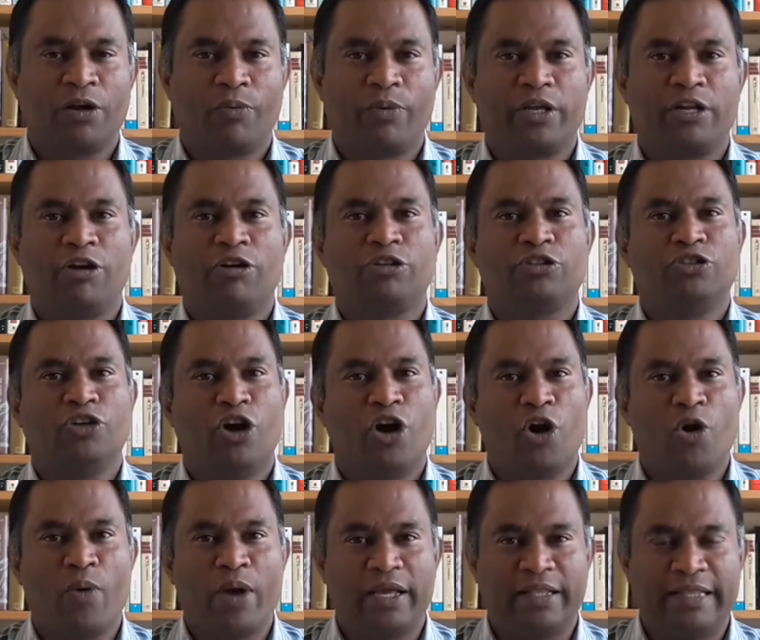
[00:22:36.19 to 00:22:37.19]
We don't
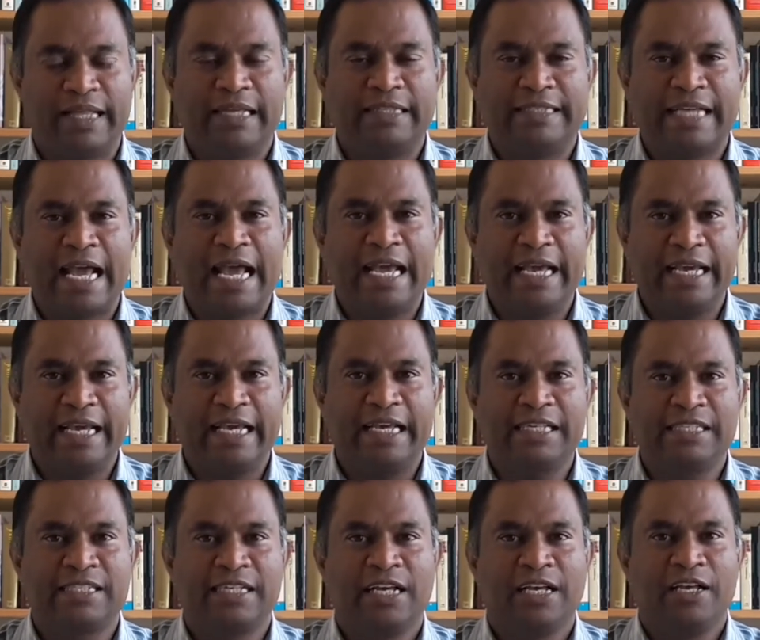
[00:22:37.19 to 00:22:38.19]
know when that day
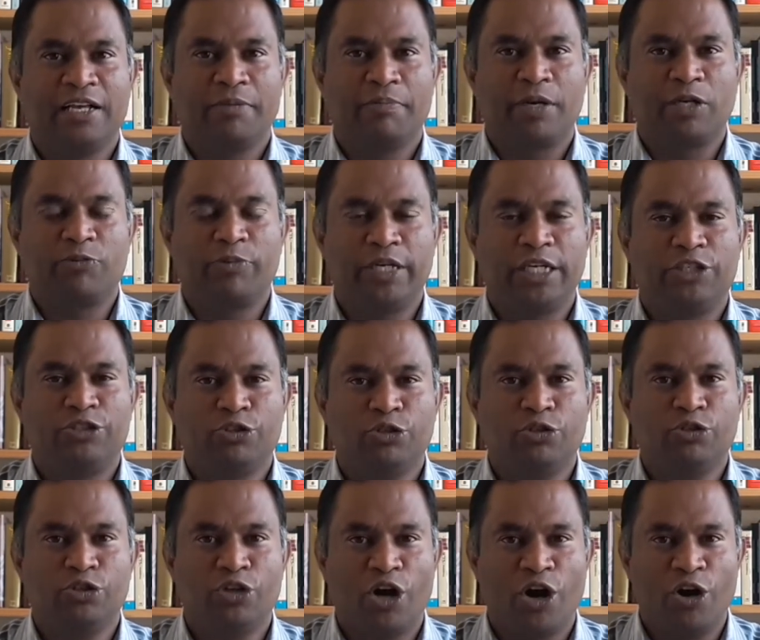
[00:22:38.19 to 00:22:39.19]
is, but we
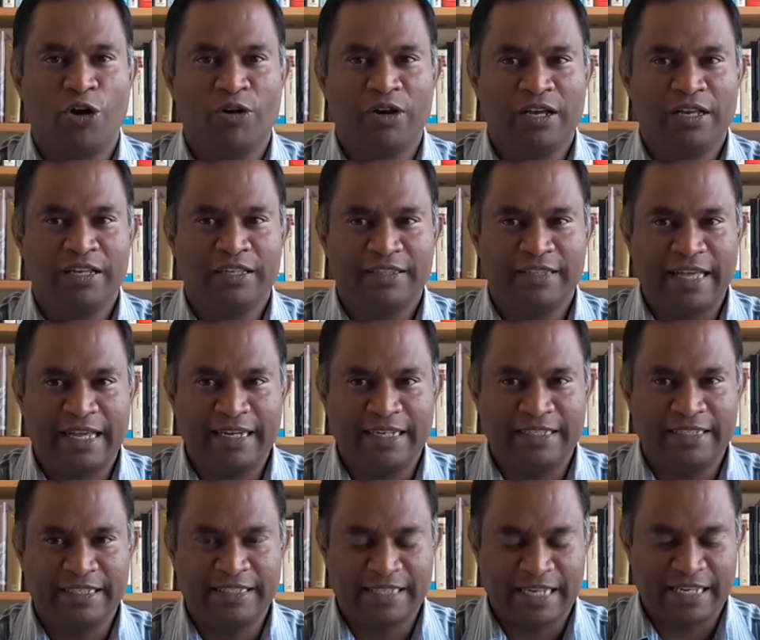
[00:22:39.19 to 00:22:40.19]
do know that
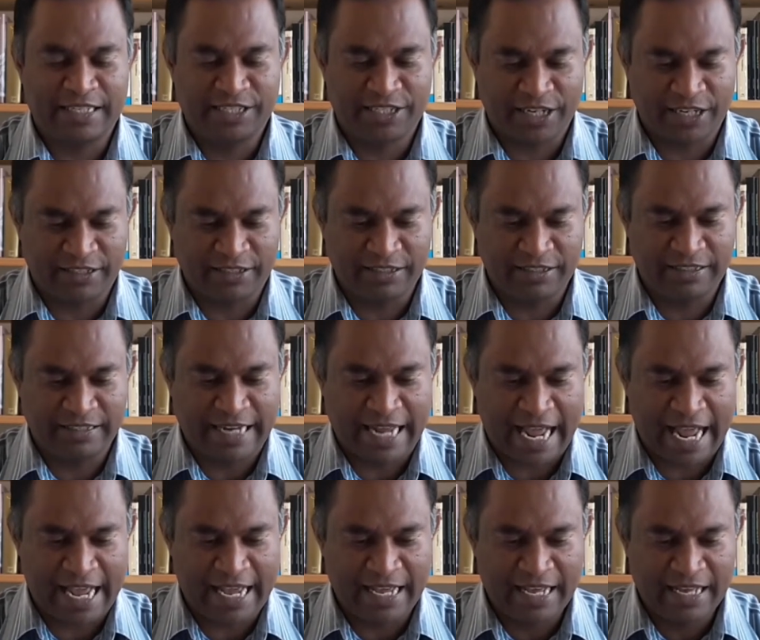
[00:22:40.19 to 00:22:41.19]
it is a certain
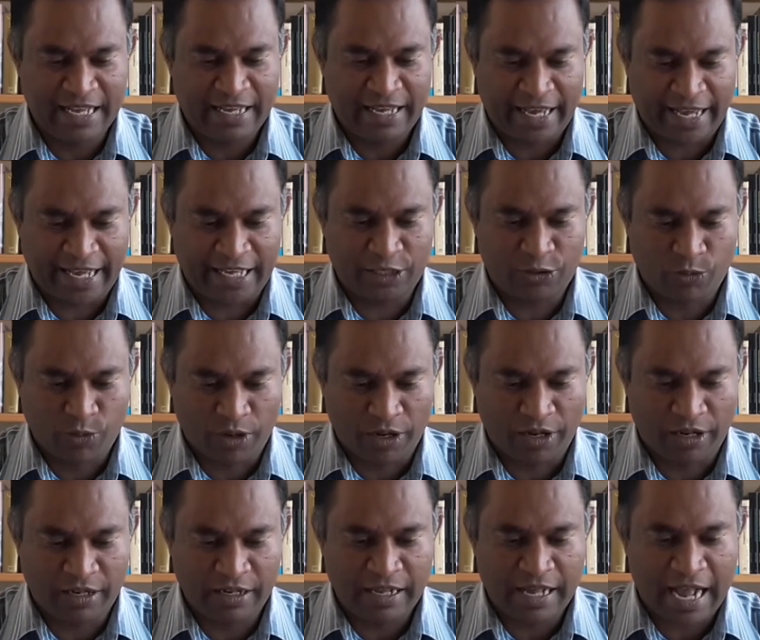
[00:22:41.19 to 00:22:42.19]
day. It
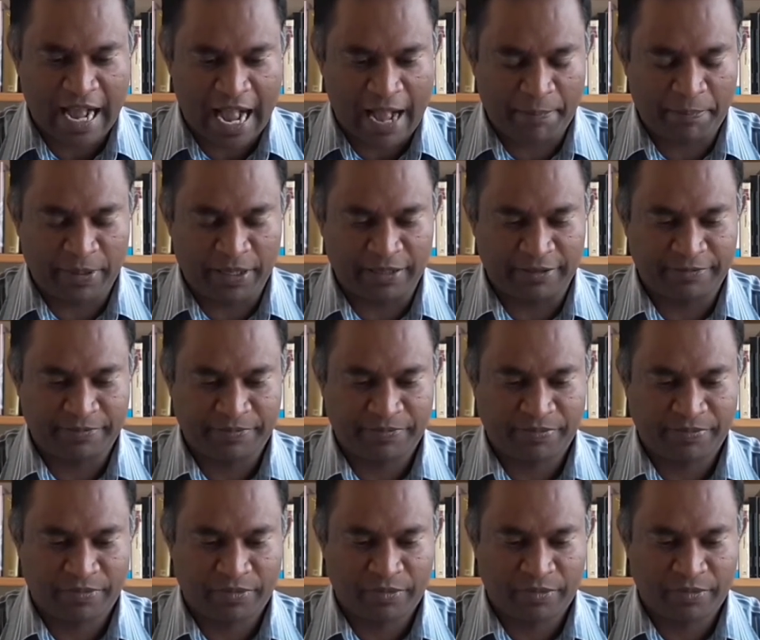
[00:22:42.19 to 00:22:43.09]
will happen.